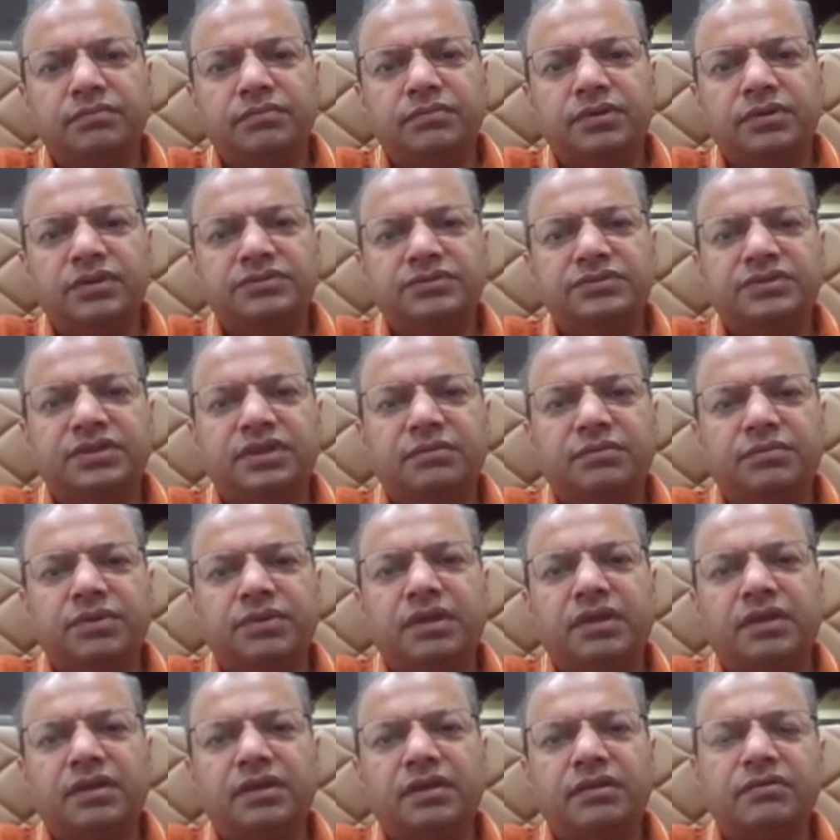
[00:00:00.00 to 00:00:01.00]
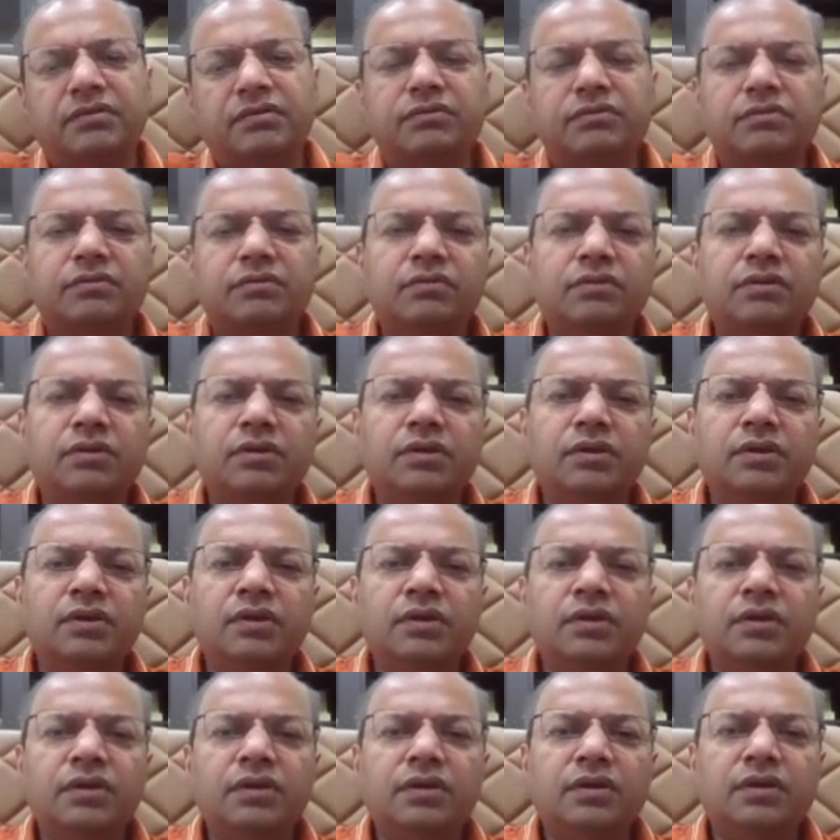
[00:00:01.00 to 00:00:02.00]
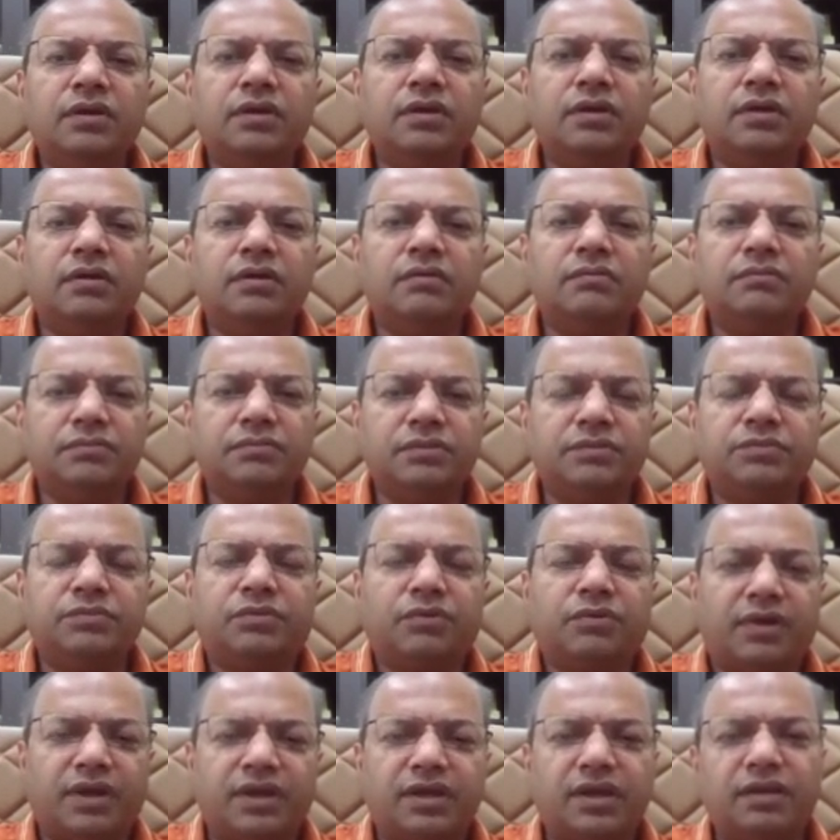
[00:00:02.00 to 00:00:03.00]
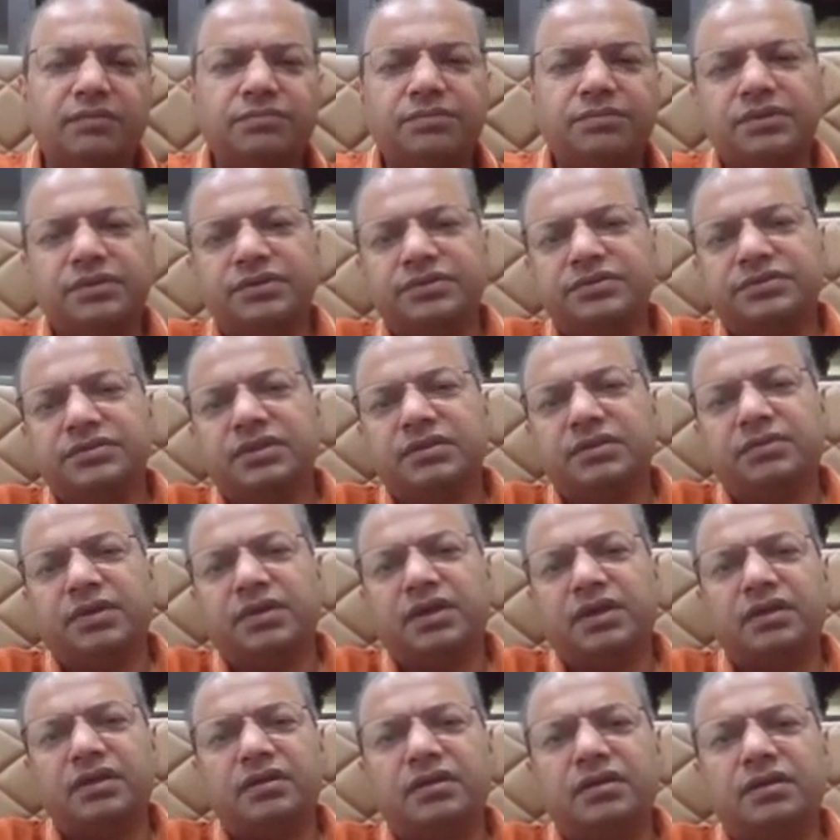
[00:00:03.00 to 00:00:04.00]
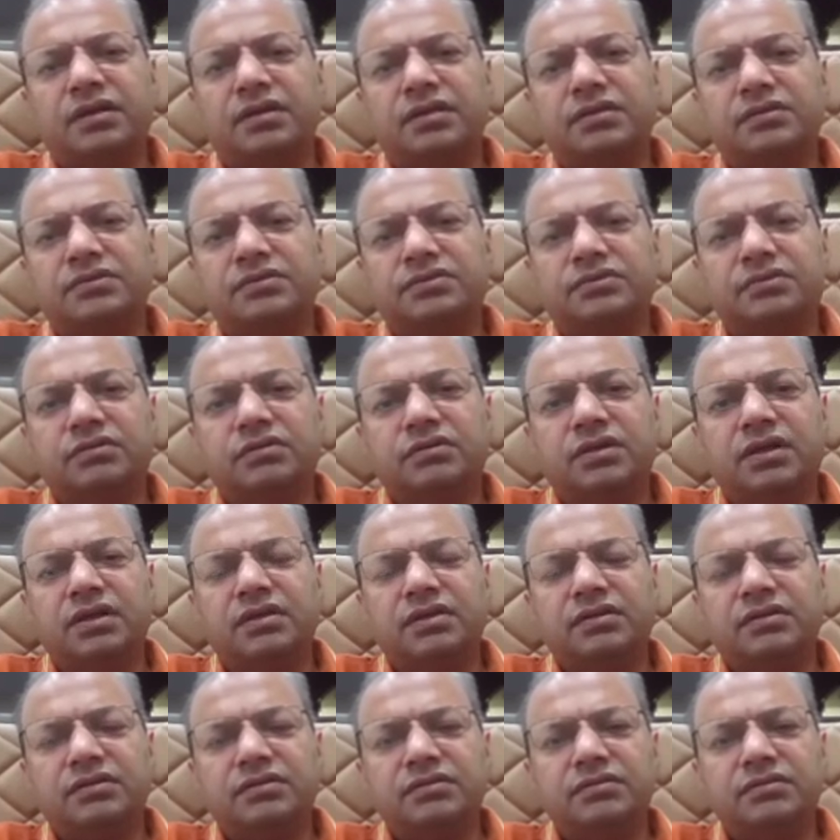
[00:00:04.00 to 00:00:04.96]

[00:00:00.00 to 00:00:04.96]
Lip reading: decision making. They provide help in decision making, and so I